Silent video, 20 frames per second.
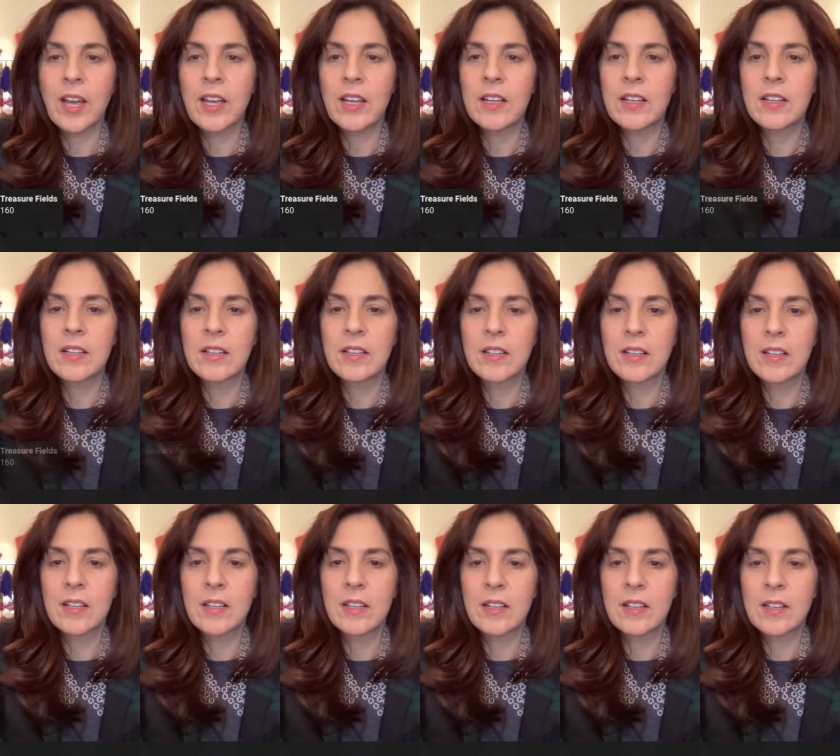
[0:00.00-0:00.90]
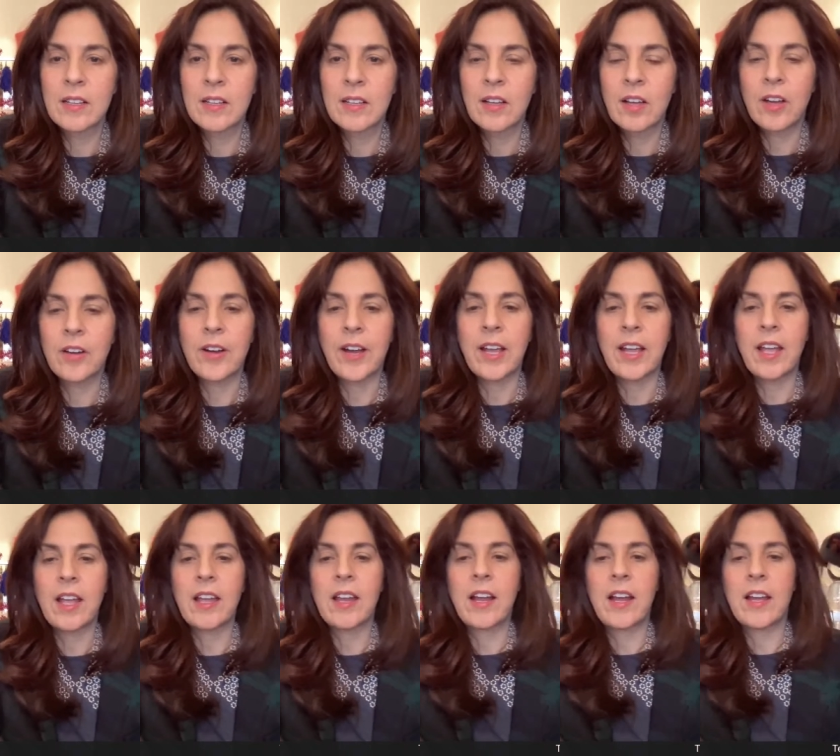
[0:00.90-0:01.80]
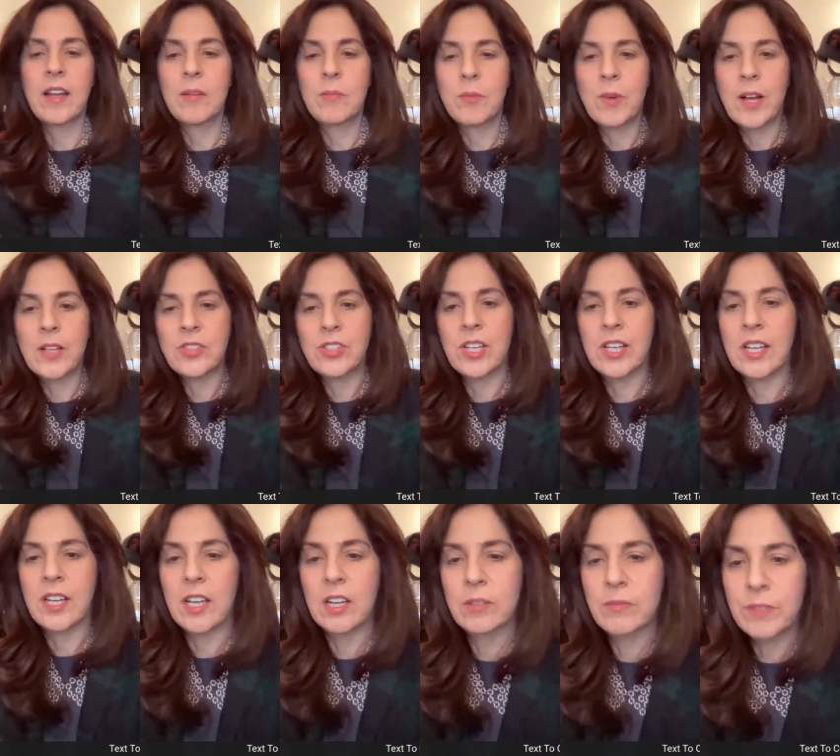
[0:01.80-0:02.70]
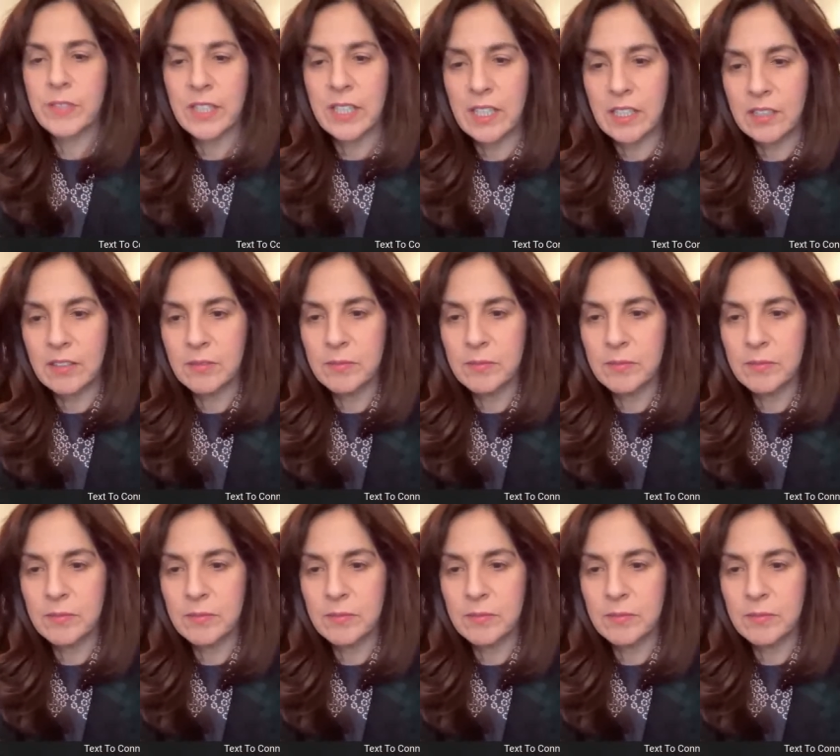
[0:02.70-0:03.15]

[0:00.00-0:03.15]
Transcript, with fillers: start to call it. Okay, guys? Right, and I am watching carefully.